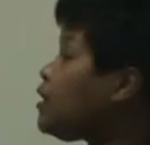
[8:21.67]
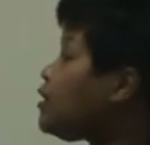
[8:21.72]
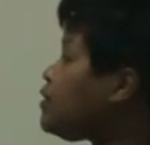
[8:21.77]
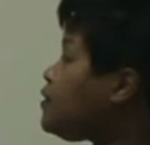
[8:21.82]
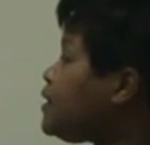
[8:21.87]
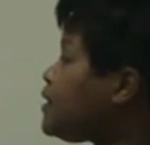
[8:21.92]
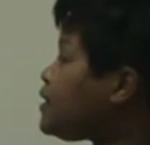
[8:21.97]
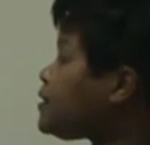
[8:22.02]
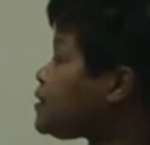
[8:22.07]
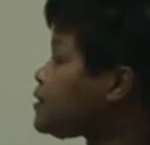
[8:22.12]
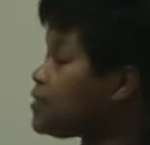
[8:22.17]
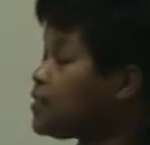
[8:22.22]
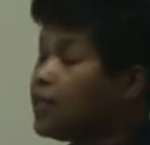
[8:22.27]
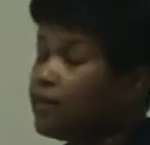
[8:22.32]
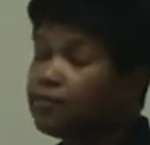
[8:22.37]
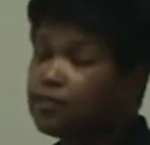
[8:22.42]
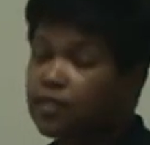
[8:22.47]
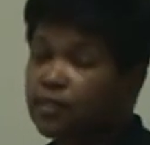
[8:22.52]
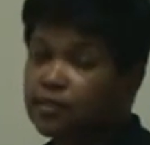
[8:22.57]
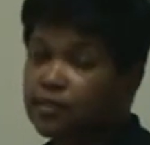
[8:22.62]
This
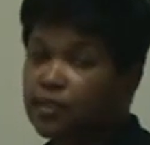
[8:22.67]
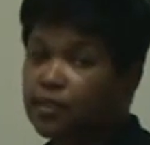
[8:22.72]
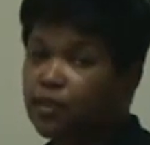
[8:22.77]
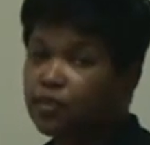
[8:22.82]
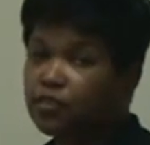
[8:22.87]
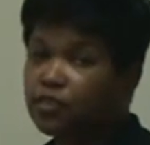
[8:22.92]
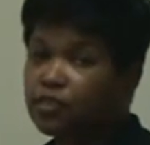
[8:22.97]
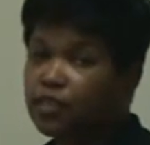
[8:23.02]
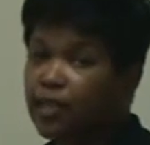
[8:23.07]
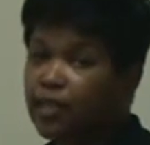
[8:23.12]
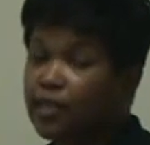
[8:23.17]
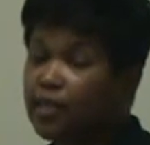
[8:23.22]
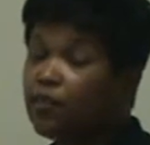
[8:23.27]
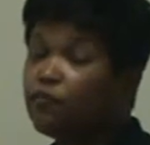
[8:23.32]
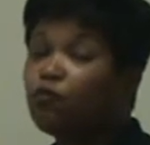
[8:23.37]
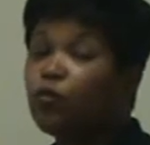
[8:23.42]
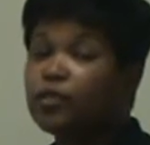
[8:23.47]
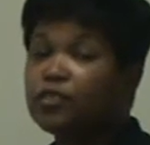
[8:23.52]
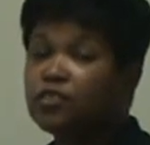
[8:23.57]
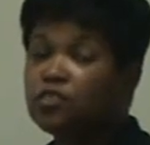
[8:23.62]
gives us an understanding
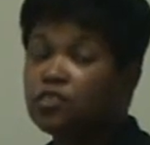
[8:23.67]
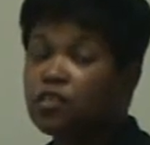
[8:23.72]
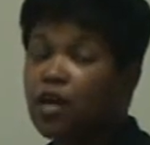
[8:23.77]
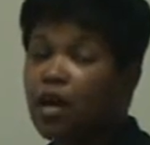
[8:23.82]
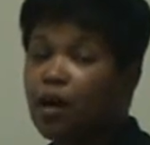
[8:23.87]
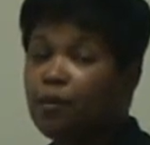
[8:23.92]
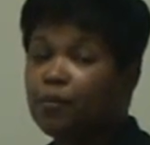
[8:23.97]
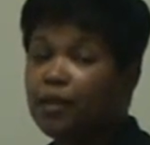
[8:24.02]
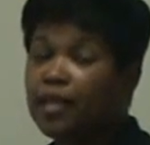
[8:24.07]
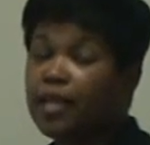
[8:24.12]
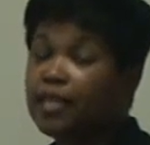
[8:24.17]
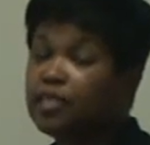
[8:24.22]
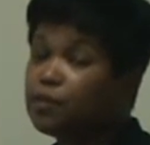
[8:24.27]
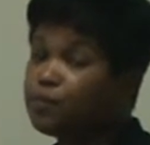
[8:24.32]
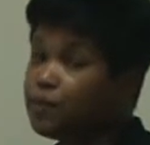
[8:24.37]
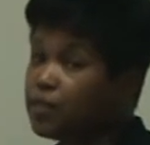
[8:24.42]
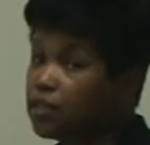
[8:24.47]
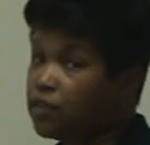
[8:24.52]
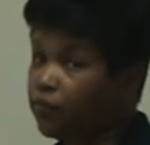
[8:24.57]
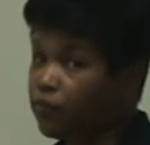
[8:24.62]
of what's to come in a
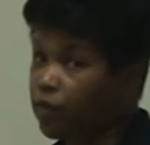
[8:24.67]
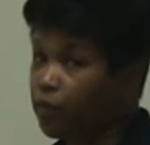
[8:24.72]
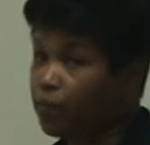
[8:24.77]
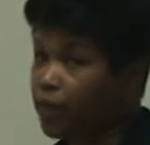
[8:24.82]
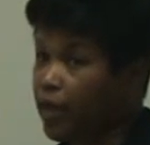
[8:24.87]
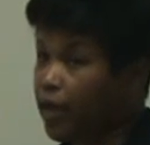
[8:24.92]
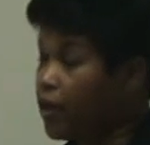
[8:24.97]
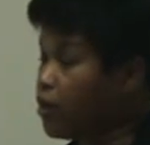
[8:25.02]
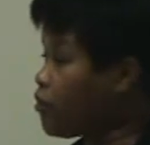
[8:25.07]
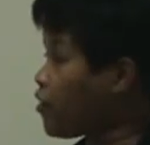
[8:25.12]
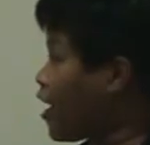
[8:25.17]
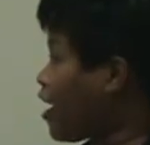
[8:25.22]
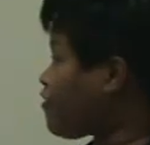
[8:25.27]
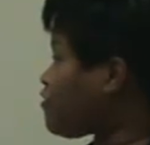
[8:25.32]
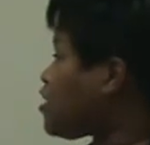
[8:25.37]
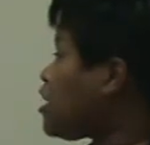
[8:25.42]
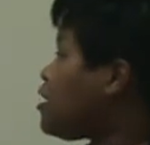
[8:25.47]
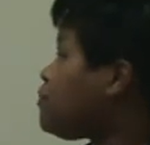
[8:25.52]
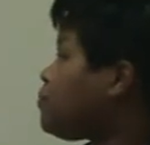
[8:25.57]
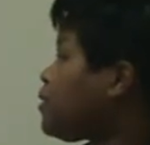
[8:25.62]
specific paragraph,